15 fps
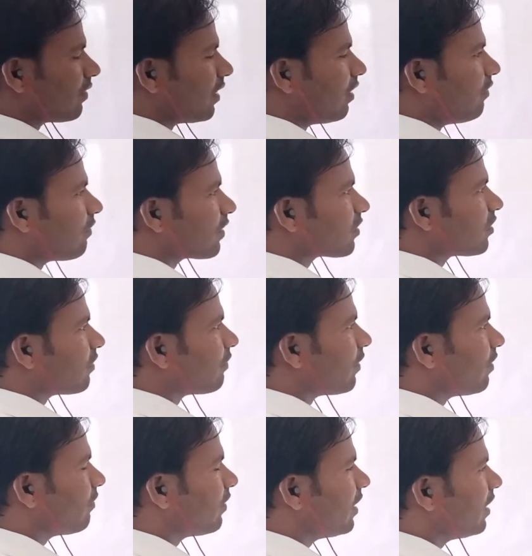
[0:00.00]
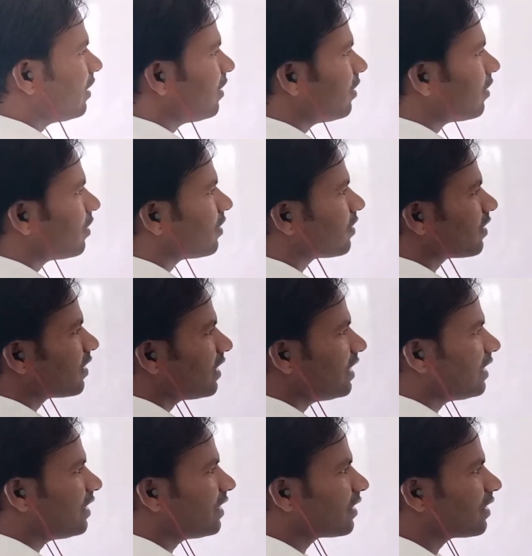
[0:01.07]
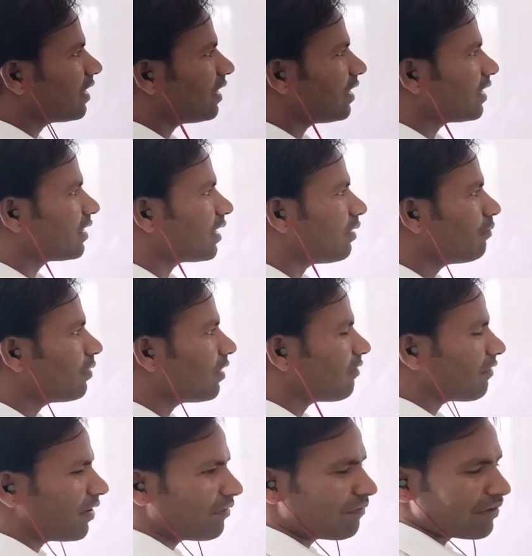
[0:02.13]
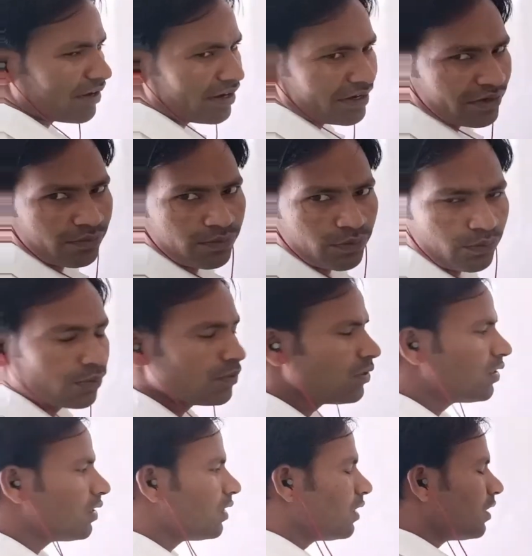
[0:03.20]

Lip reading: Now first of all we'll see here the example of infinitive 2.